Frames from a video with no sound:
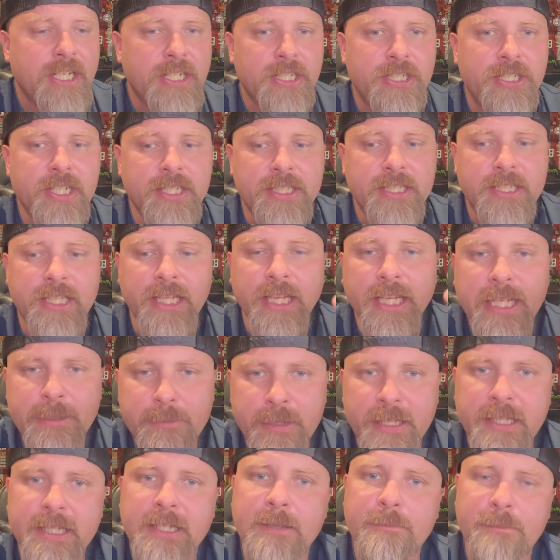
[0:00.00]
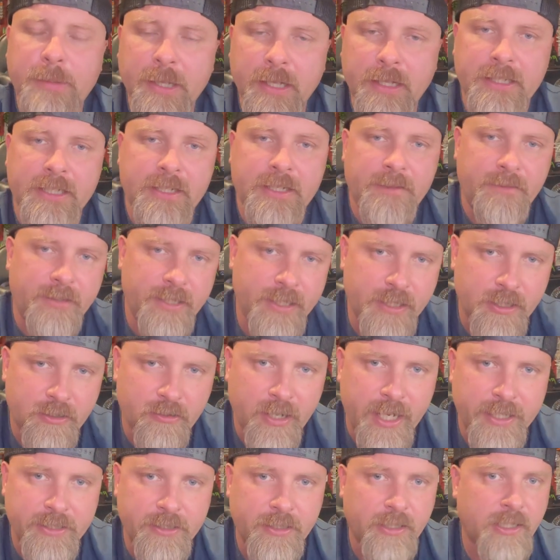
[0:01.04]
Just limit the ability of the
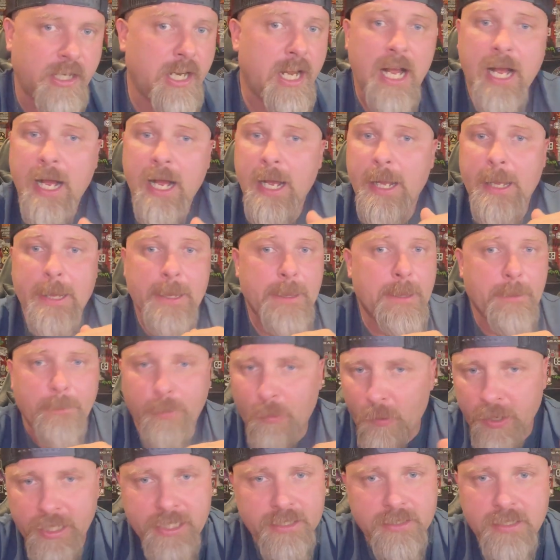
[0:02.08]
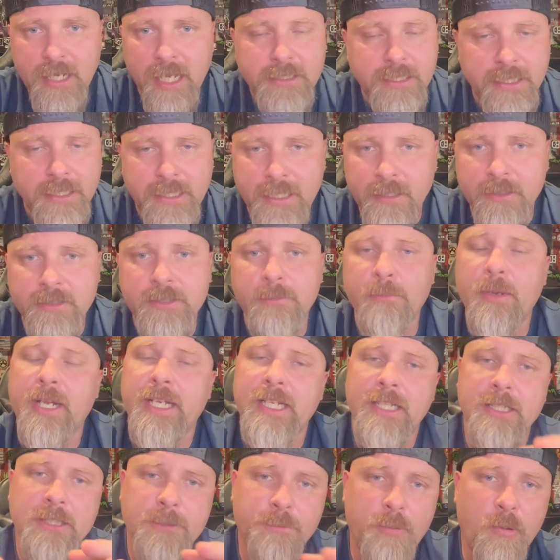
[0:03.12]
aggressor. The point is not to kill
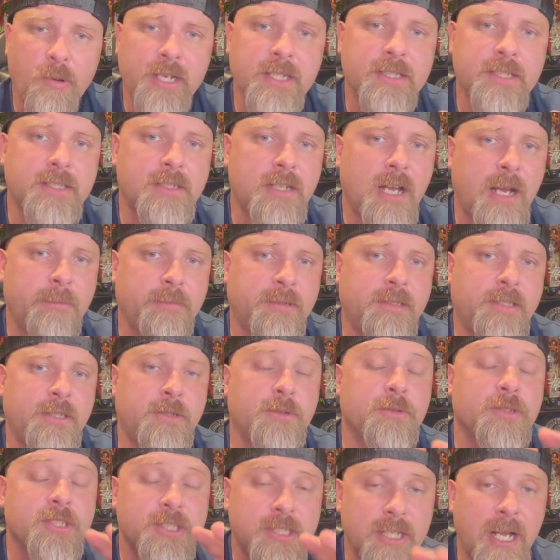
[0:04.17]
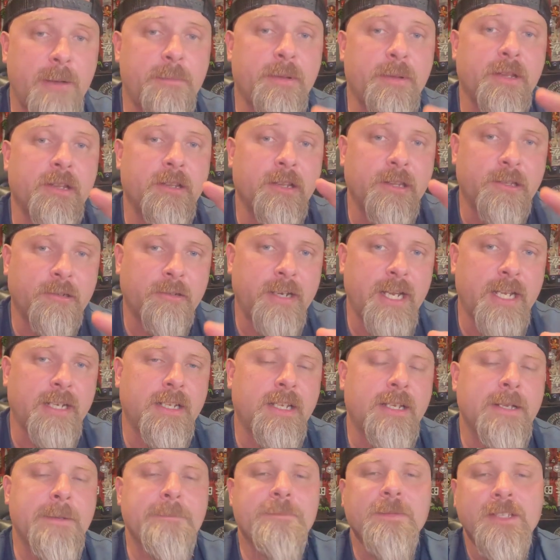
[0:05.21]
somebody. The point is to stop the threat.
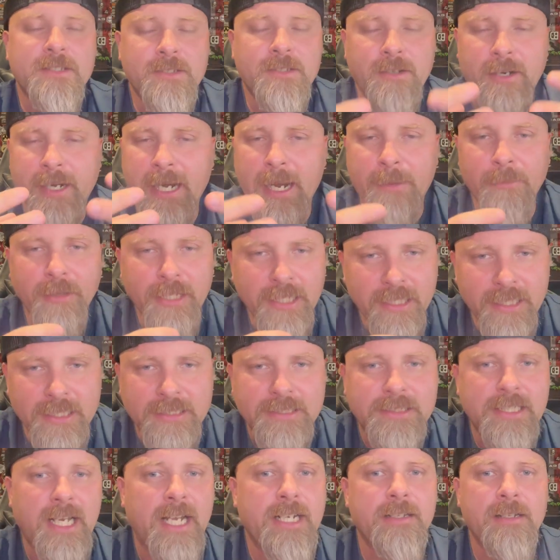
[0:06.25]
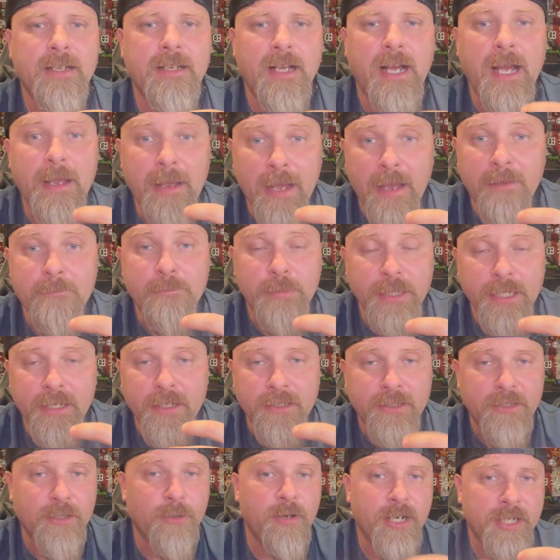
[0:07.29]
Sorry, I'm a little excited. I've been
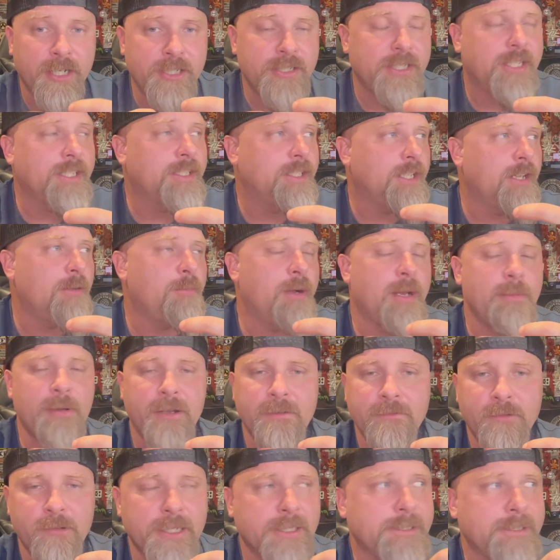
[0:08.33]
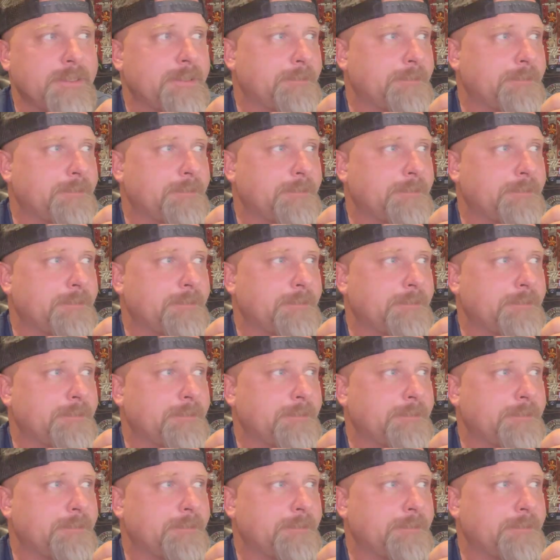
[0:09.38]
under the weather. You can tell by my voice.